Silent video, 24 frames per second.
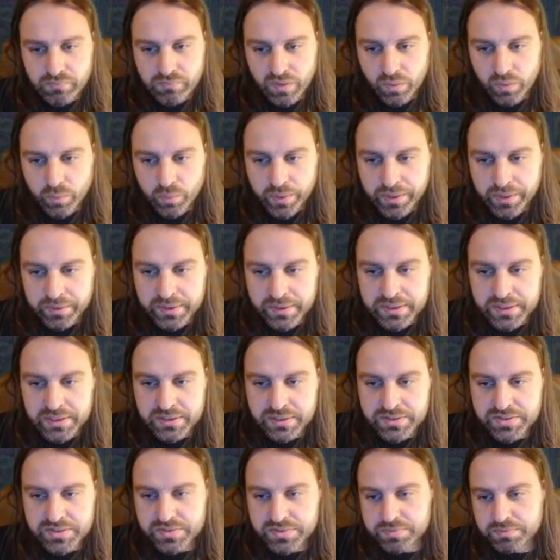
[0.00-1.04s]
where he
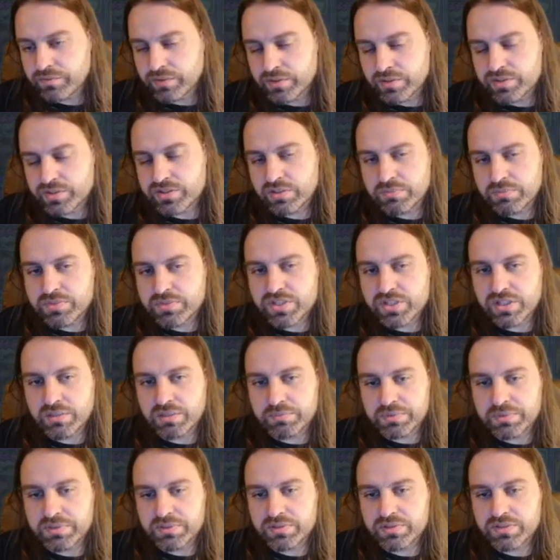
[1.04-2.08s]
is on some
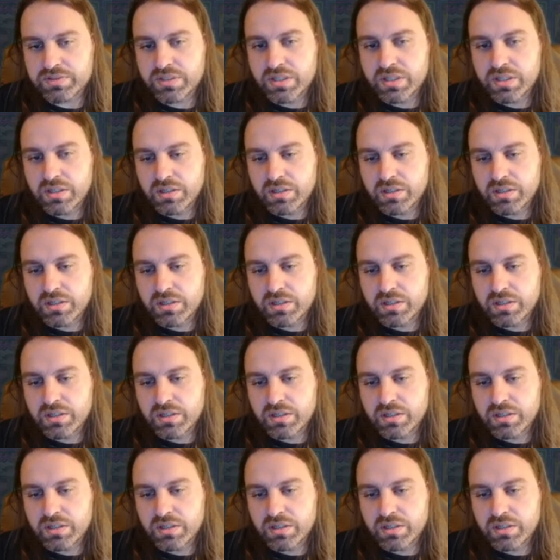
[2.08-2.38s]
champions.